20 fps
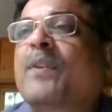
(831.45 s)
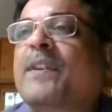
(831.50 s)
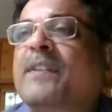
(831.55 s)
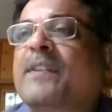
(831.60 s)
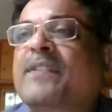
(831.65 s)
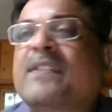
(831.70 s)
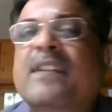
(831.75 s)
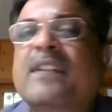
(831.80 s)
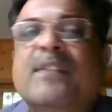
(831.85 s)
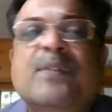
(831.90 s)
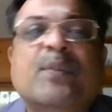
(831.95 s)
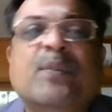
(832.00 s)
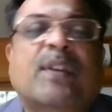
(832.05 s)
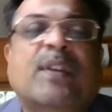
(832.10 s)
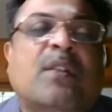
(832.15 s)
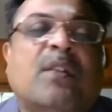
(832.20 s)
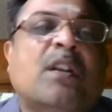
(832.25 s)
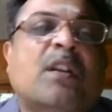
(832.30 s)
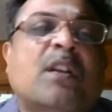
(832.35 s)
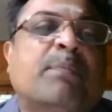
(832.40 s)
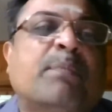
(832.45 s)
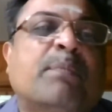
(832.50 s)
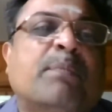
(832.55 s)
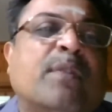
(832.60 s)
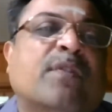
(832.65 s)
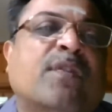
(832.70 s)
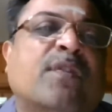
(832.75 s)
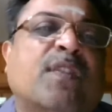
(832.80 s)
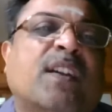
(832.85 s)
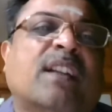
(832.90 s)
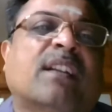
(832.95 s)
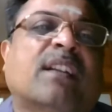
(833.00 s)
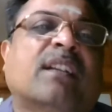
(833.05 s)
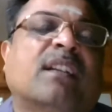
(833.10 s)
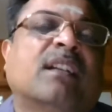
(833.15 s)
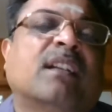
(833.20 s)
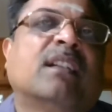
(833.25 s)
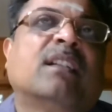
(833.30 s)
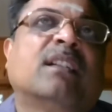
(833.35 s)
it says you cannot prefer